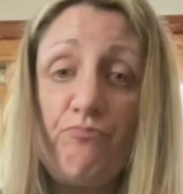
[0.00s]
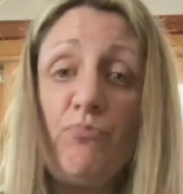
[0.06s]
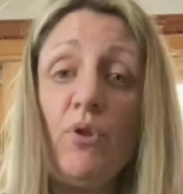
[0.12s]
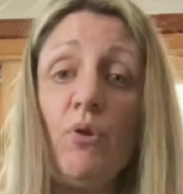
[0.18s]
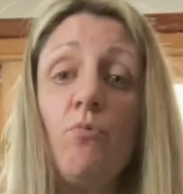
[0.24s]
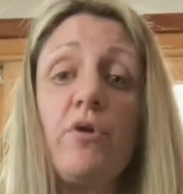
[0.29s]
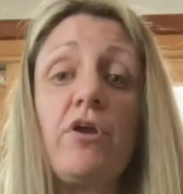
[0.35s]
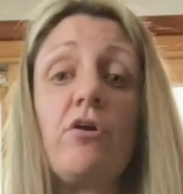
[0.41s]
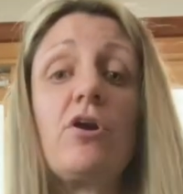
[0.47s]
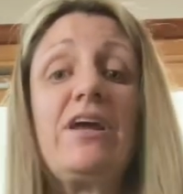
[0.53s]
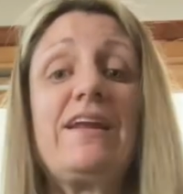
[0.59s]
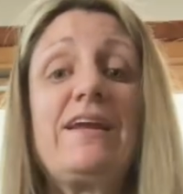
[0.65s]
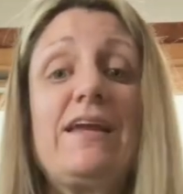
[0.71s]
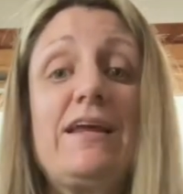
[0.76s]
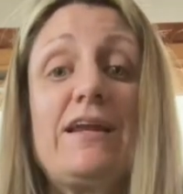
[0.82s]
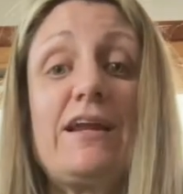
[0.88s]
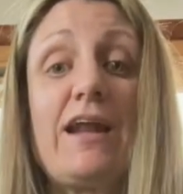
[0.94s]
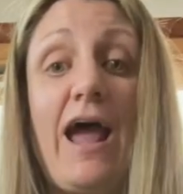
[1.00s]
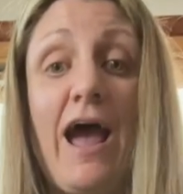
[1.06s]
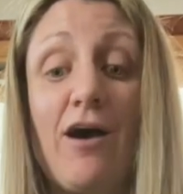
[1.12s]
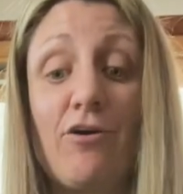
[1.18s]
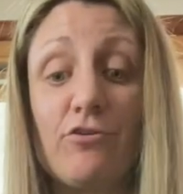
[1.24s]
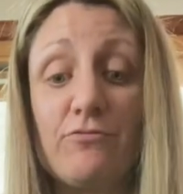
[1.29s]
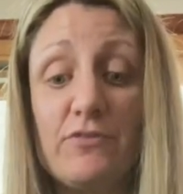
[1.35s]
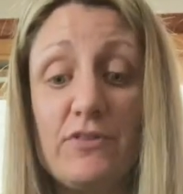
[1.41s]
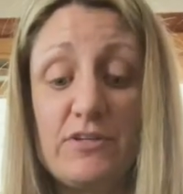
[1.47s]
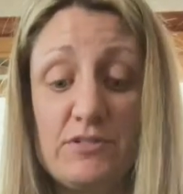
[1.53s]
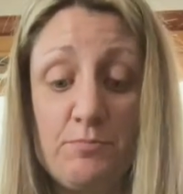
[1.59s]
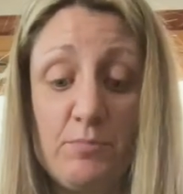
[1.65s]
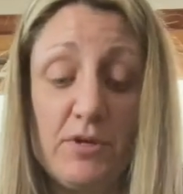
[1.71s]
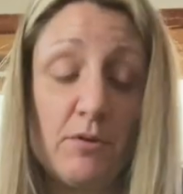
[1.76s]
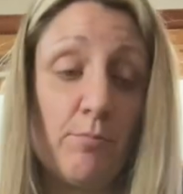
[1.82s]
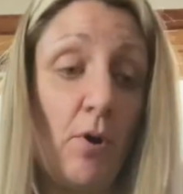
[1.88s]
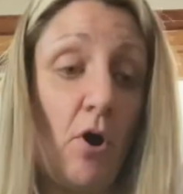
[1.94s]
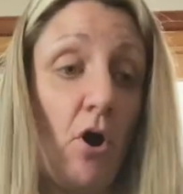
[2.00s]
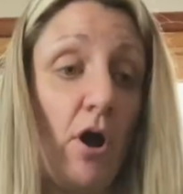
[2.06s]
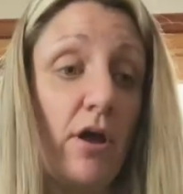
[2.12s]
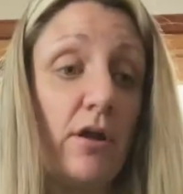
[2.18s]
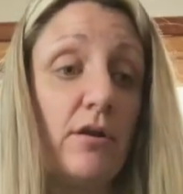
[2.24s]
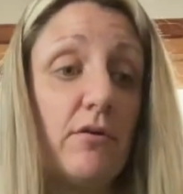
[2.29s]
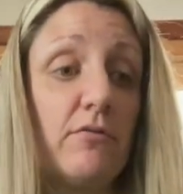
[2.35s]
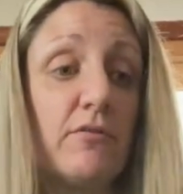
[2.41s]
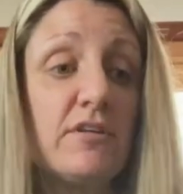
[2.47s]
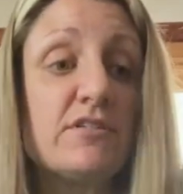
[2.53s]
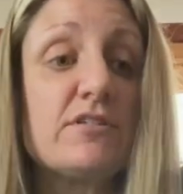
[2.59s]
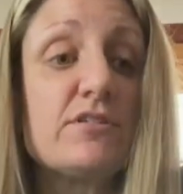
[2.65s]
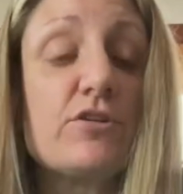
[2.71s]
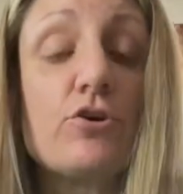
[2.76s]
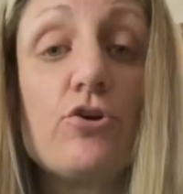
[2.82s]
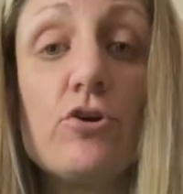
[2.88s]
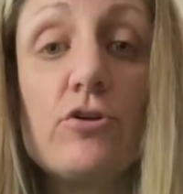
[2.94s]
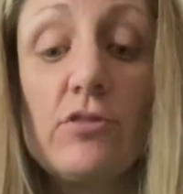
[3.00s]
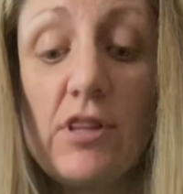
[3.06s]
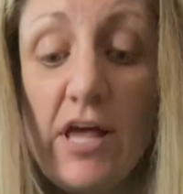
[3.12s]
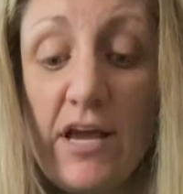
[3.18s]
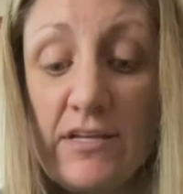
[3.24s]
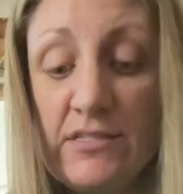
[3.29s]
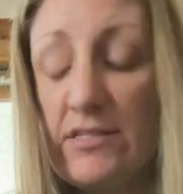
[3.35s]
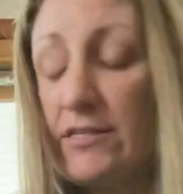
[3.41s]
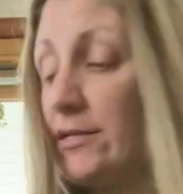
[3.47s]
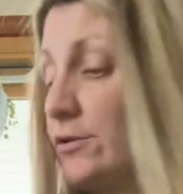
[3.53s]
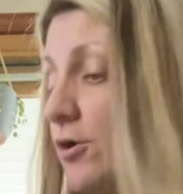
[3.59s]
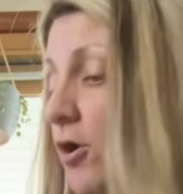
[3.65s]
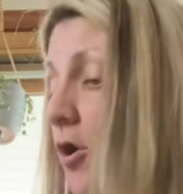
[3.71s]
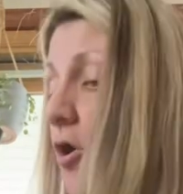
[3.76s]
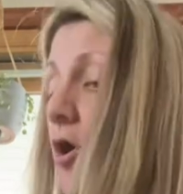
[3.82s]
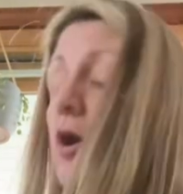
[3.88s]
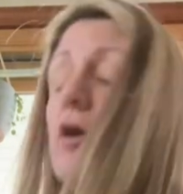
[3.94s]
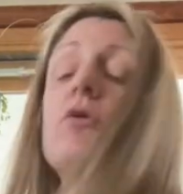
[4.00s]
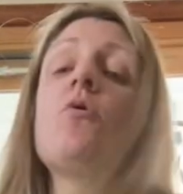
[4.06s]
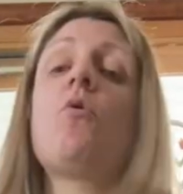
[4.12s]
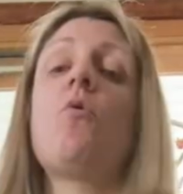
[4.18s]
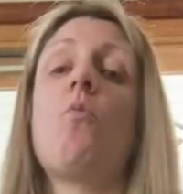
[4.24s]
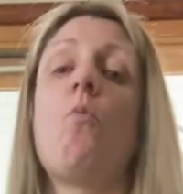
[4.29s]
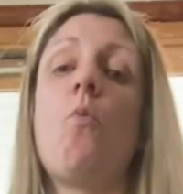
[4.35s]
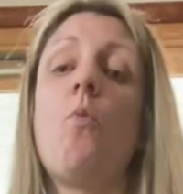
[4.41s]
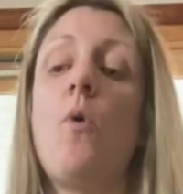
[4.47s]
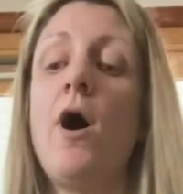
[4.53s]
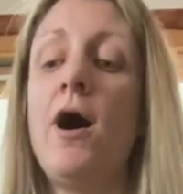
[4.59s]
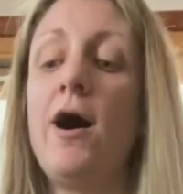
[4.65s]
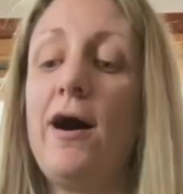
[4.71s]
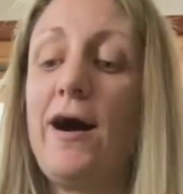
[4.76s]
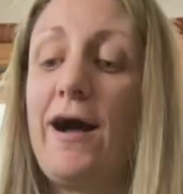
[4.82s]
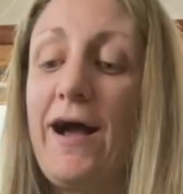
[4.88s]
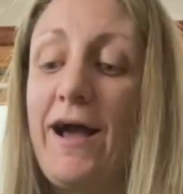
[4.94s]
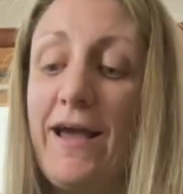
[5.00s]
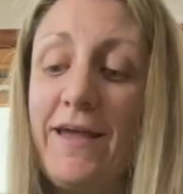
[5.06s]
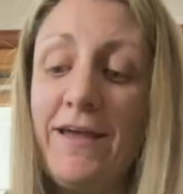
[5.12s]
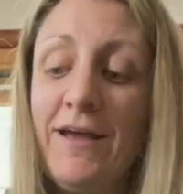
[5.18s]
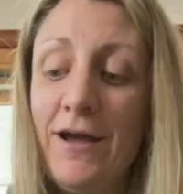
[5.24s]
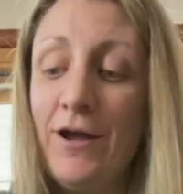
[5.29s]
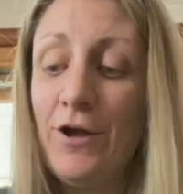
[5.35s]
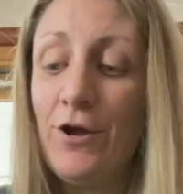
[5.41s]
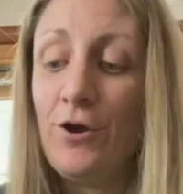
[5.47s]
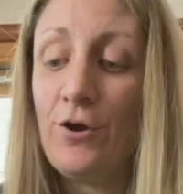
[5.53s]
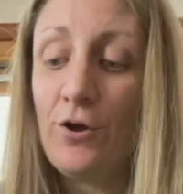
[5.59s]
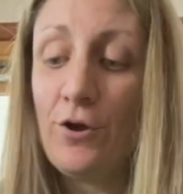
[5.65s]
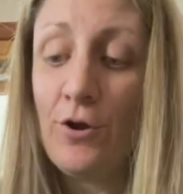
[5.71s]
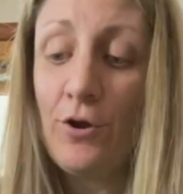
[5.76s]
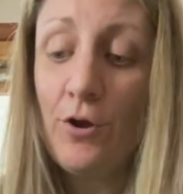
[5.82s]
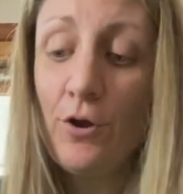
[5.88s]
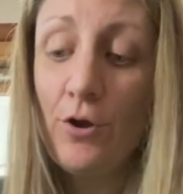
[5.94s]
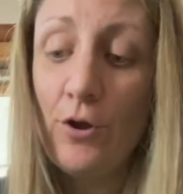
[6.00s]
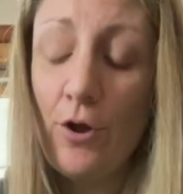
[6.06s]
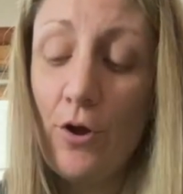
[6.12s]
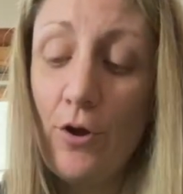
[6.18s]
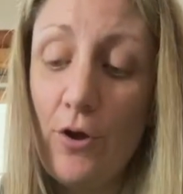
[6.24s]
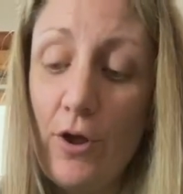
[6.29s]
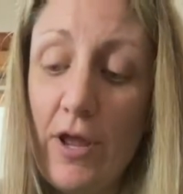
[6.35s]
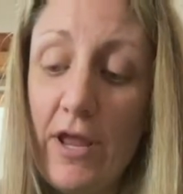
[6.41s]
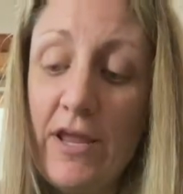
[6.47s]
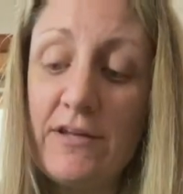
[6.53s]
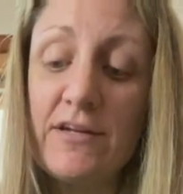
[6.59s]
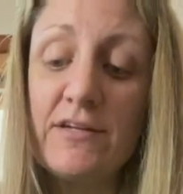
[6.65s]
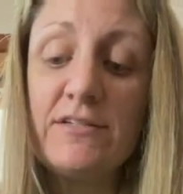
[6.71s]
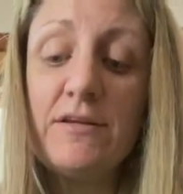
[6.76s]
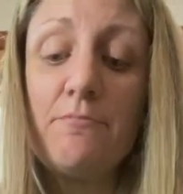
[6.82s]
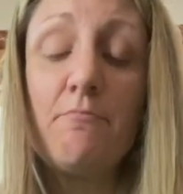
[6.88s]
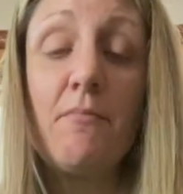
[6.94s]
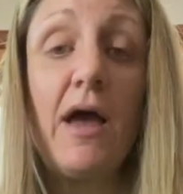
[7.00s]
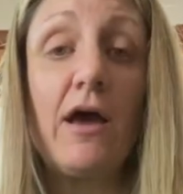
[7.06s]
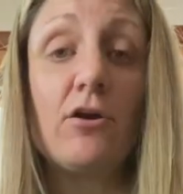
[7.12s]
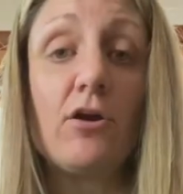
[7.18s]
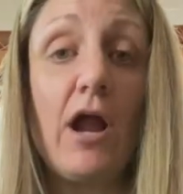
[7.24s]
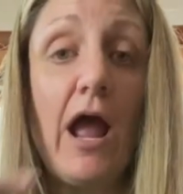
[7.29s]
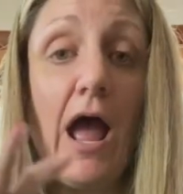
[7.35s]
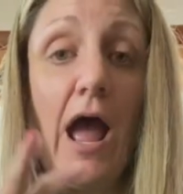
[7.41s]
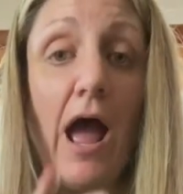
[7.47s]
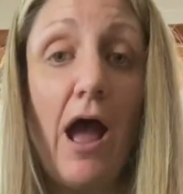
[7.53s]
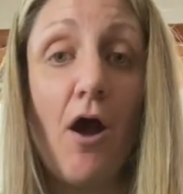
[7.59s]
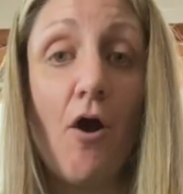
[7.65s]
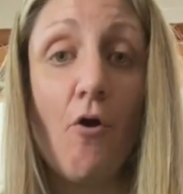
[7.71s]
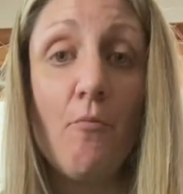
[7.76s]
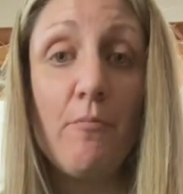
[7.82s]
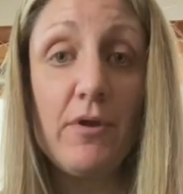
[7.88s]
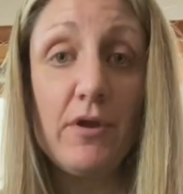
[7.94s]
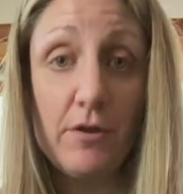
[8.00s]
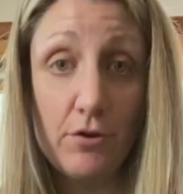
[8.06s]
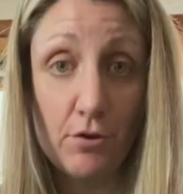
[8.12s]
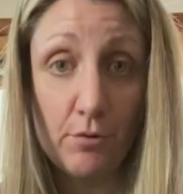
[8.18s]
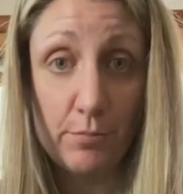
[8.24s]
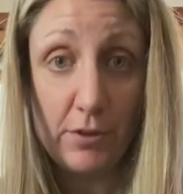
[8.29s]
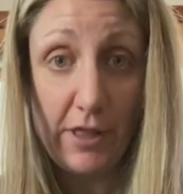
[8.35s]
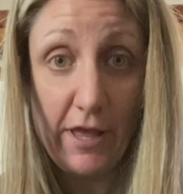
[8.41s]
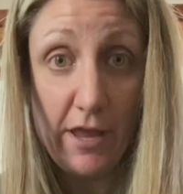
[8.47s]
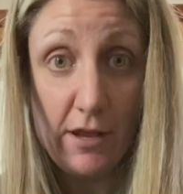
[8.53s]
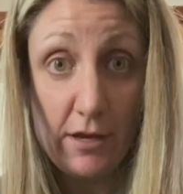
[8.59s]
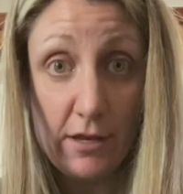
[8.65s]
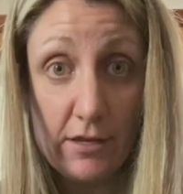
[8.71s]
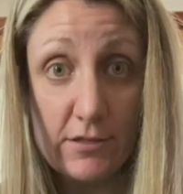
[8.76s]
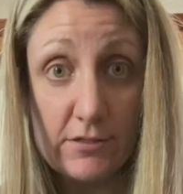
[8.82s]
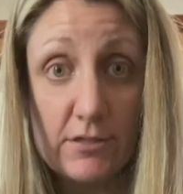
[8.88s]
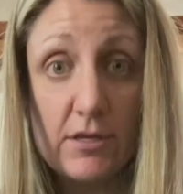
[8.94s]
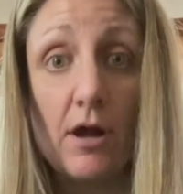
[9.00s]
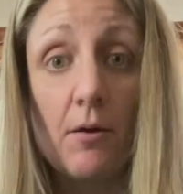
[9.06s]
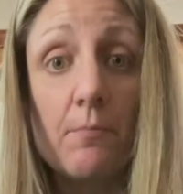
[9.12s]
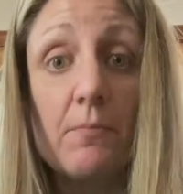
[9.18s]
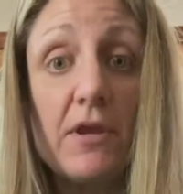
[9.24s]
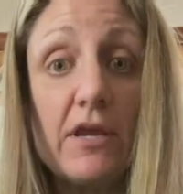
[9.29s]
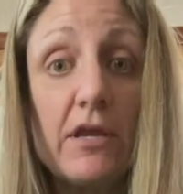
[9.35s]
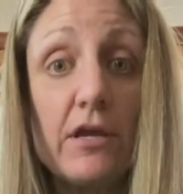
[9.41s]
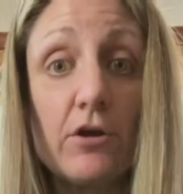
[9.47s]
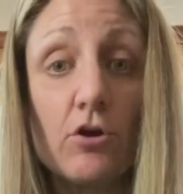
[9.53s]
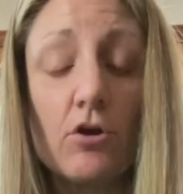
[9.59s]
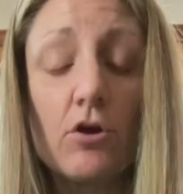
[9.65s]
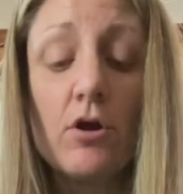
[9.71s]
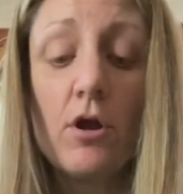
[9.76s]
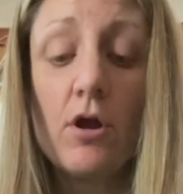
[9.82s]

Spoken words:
we are going to get it out of this big pot. This is a good lesson on why it doesn't matter how big your plant is up here.